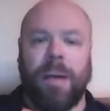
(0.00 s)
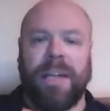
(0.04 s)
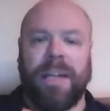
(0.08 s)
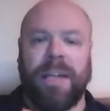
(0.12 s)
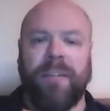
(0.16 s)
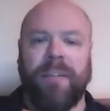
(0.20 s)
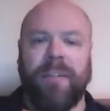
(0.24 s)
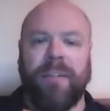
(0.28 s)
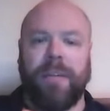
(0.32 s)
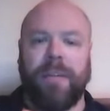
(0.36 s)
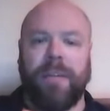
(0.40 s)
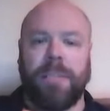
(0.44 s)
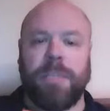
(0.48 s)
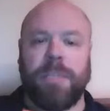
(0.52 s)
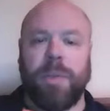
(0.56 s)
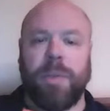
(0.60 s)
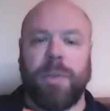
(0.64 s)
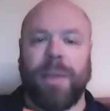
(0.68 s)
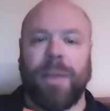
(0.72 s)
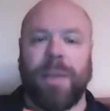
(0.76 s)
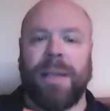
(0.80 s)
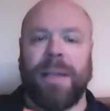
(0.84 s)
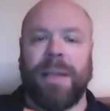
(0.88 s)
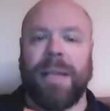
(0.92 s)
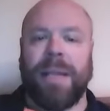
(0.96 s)
a difference
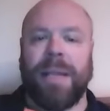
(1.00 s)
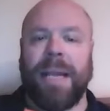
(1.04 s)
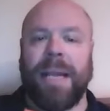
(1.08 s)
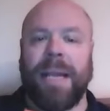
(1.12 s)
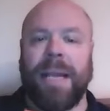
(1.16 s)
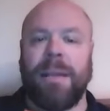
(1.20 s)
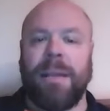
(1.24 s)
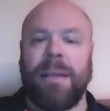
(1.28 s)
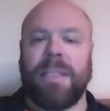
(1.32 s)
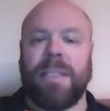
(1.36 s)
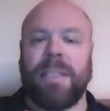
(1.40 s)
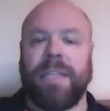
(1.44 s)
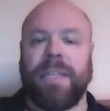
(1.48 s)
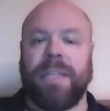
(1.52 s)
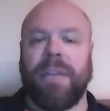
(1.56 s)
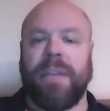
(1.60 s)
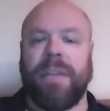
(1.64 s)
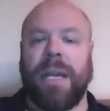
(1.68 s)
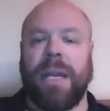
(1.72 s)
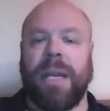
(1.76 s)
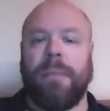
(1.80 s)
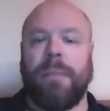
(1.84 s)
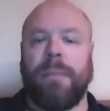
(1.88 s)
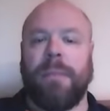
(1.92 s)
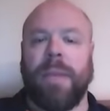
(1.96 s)
between
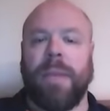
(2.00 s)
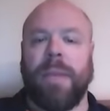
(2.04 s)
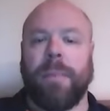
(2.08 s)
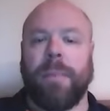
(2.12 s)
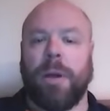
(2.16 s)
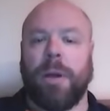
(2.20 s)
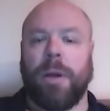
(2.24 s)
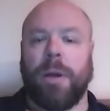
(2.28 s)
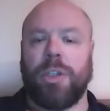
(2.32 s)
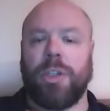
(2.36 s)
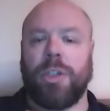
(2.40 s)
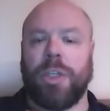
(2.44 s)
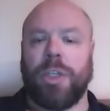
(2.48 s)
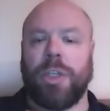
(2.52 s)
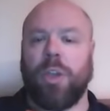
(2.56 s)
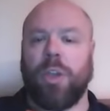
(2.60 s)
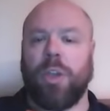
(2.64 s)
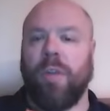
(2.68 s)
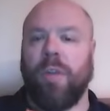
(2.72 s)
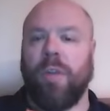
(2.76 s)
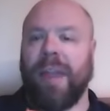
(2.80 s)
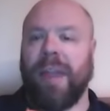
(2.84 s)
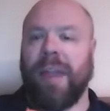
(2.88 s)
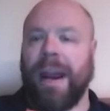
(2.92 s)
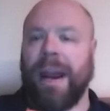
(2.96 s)
979 millibars just
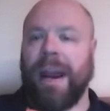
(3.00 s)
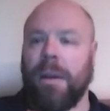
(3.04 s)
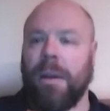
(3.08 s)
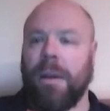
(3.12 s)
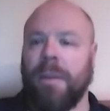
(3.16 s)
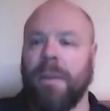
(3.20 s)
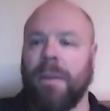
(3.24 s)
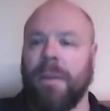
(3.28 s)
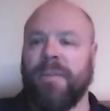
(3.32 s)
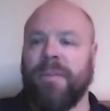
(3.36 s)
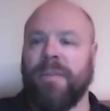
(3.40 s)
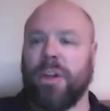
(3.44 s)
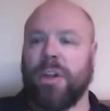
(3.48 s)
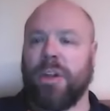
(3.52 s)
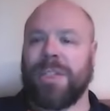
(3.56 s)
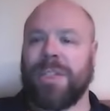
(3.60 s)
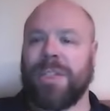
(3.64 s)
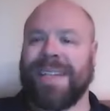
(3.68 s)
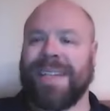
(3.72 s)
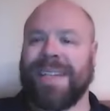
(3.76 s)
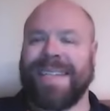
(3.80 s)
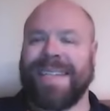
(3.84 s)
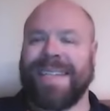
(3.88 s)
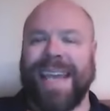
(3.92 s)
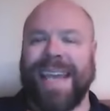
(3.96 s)
off Ireland versus
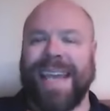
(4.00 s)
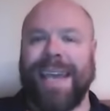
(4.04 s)
a